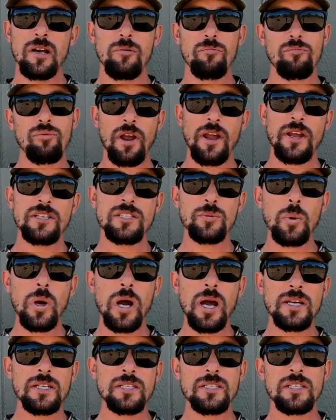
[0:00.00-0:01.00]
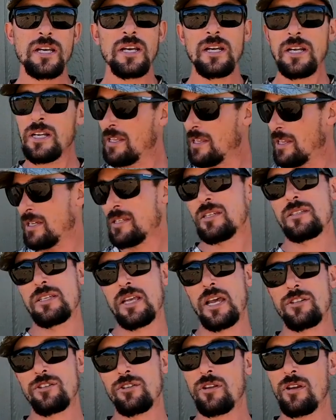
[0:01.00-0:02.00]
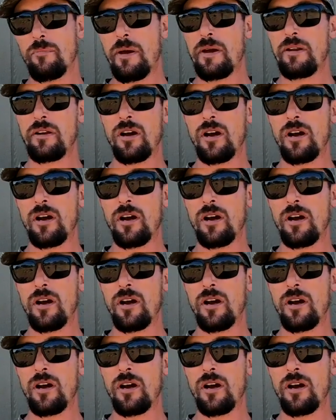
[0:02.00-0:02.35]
Price wise, this is actually about